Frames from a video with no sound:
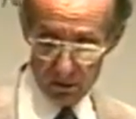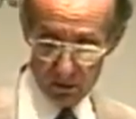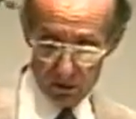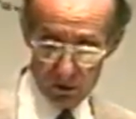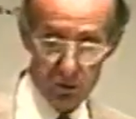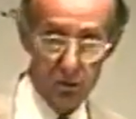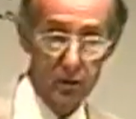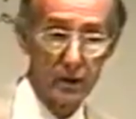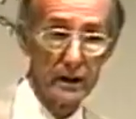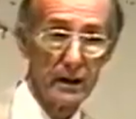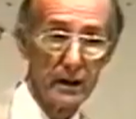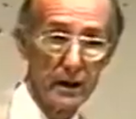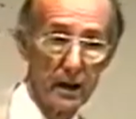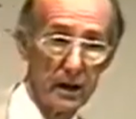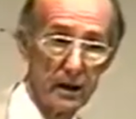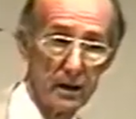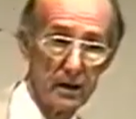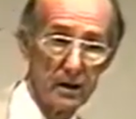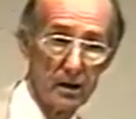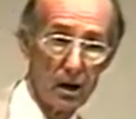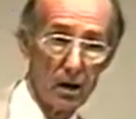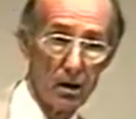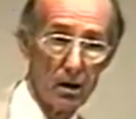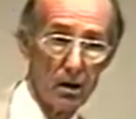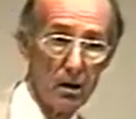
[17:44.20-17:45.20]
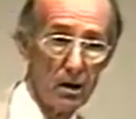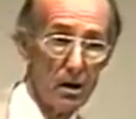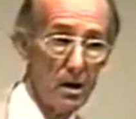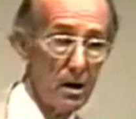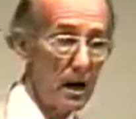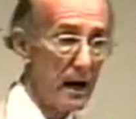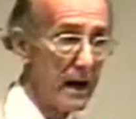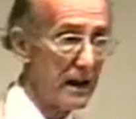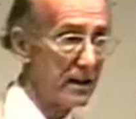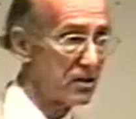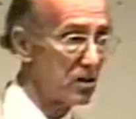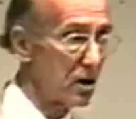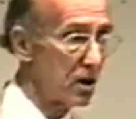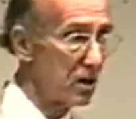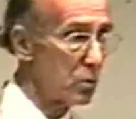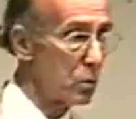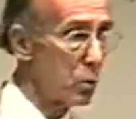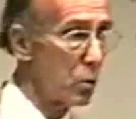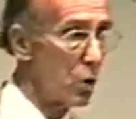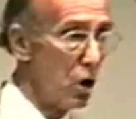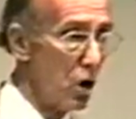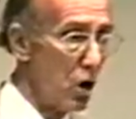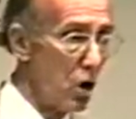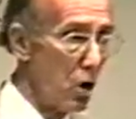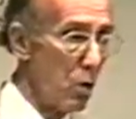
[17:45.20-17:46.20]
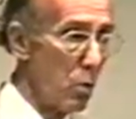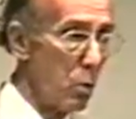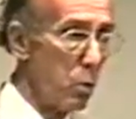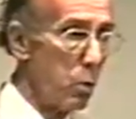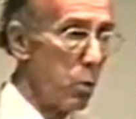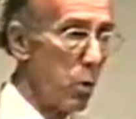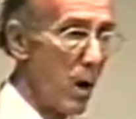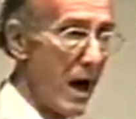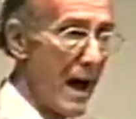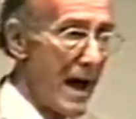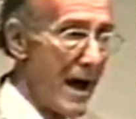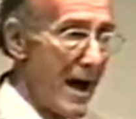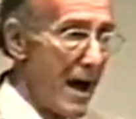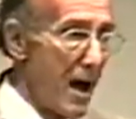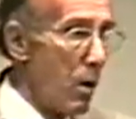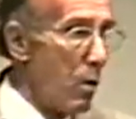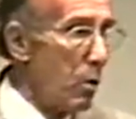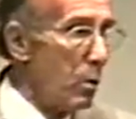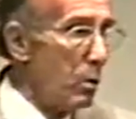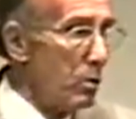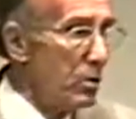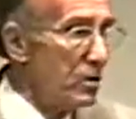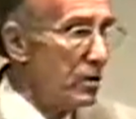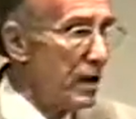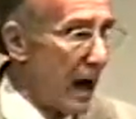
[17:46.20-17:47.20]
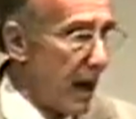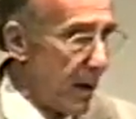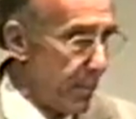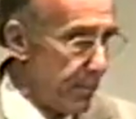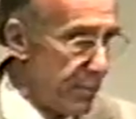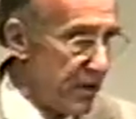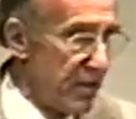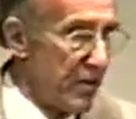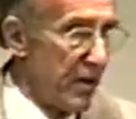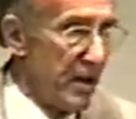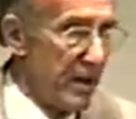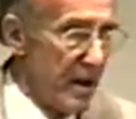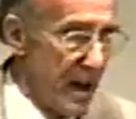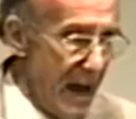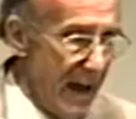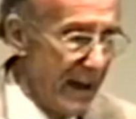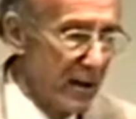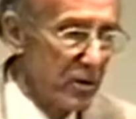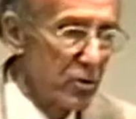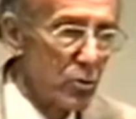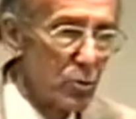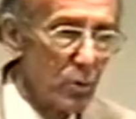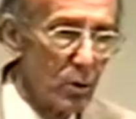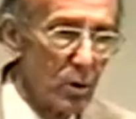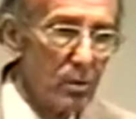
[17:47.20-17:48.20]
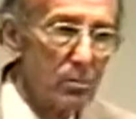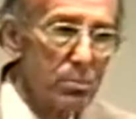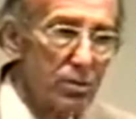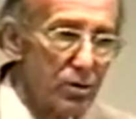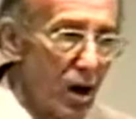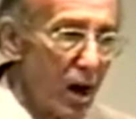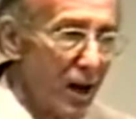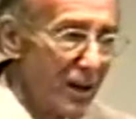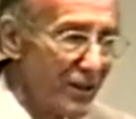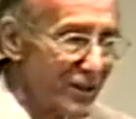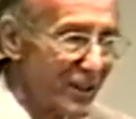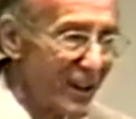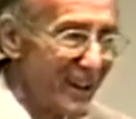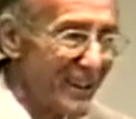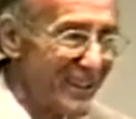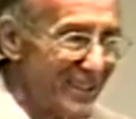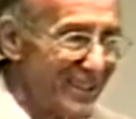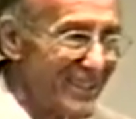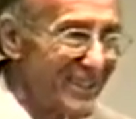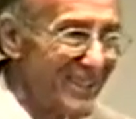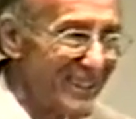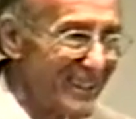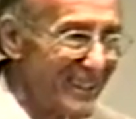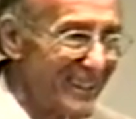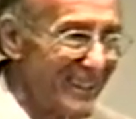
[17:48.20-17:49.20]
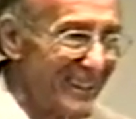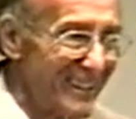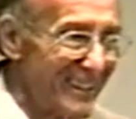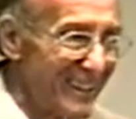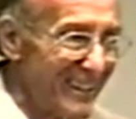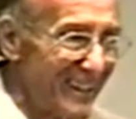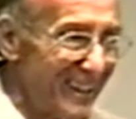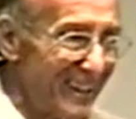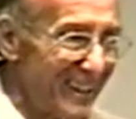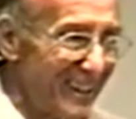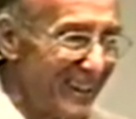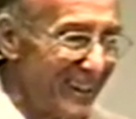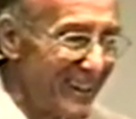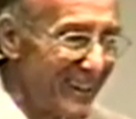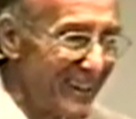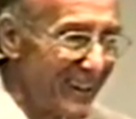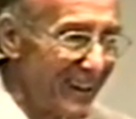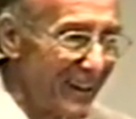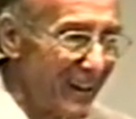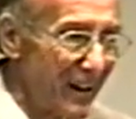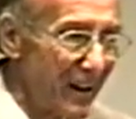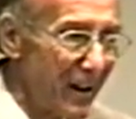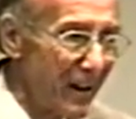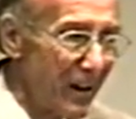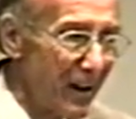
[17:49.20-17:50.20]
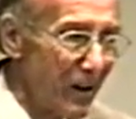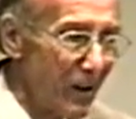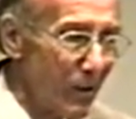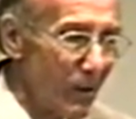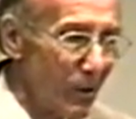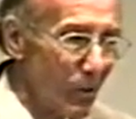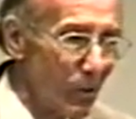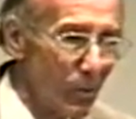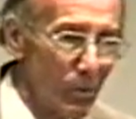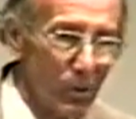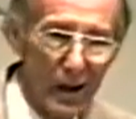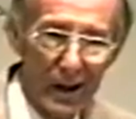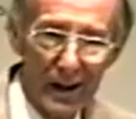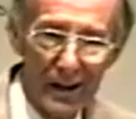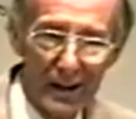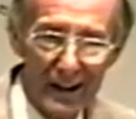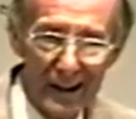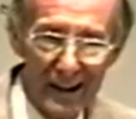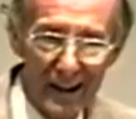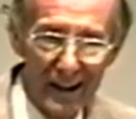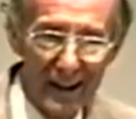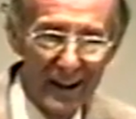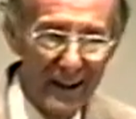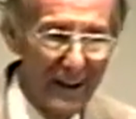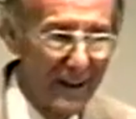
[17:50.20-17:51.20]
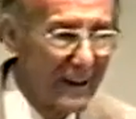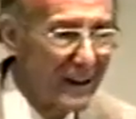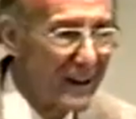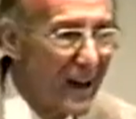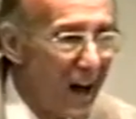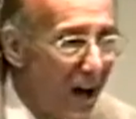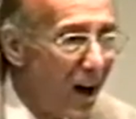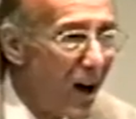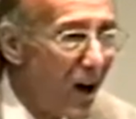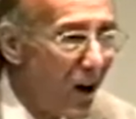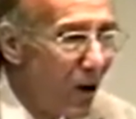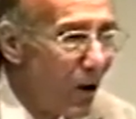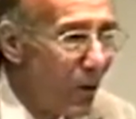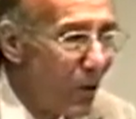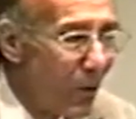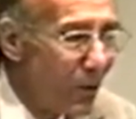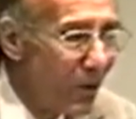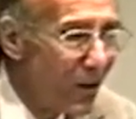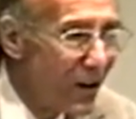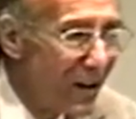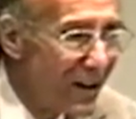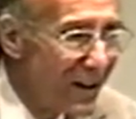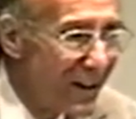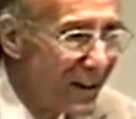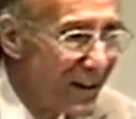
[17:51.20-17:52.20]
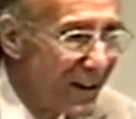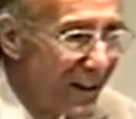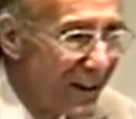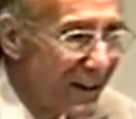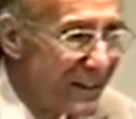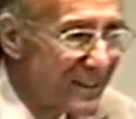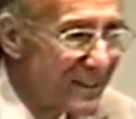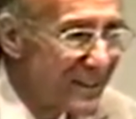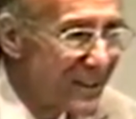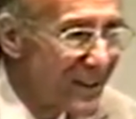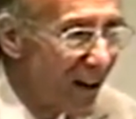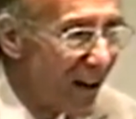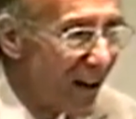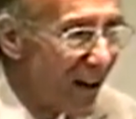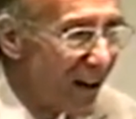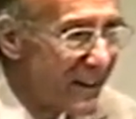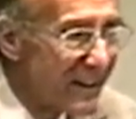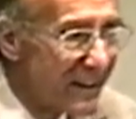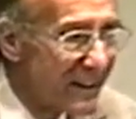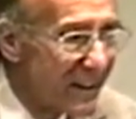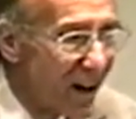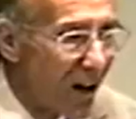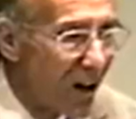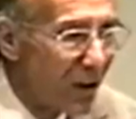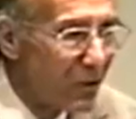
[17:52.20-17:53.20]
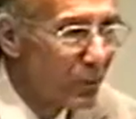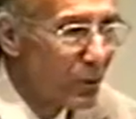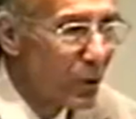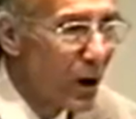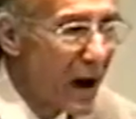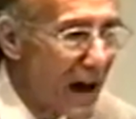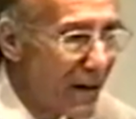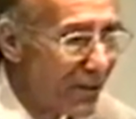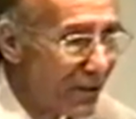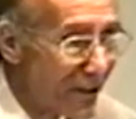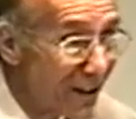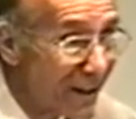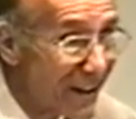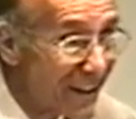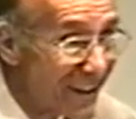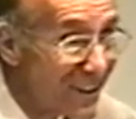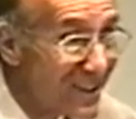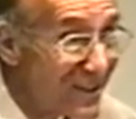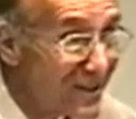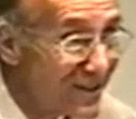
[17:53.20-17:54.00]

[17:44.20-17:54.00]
Creator, as it were, wound up the natural process, when he let it go, it started unraveling,